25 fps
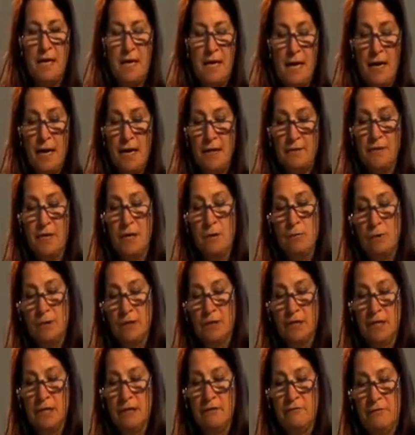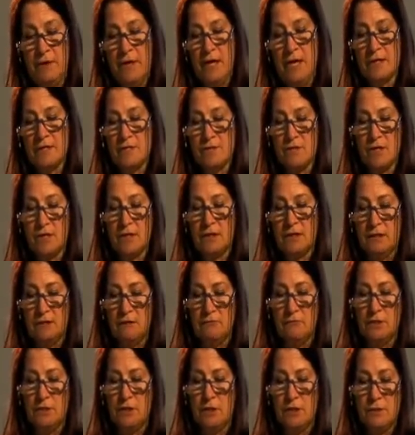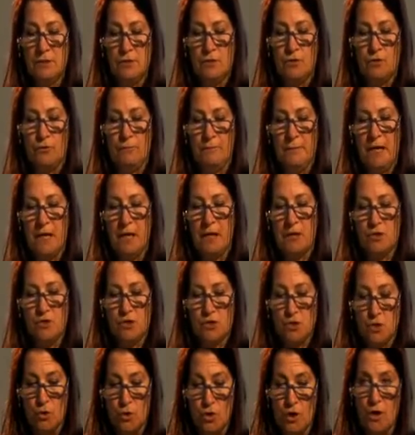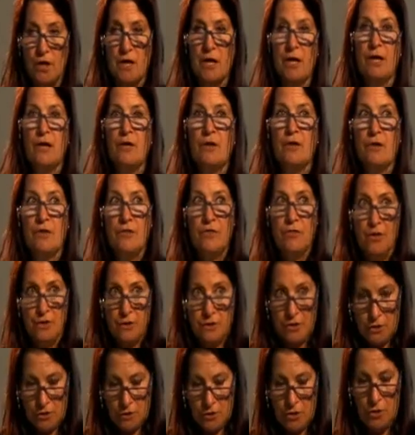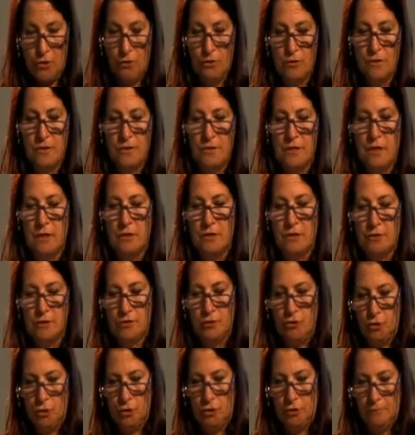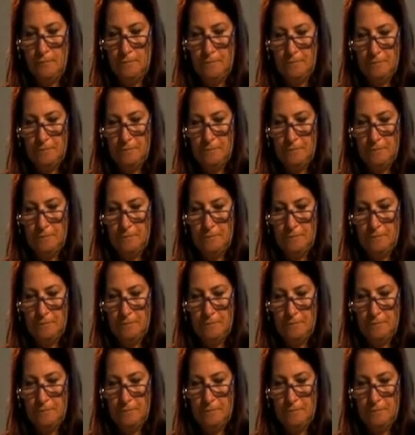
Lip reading: and they will give extra activities to make sure that students understood.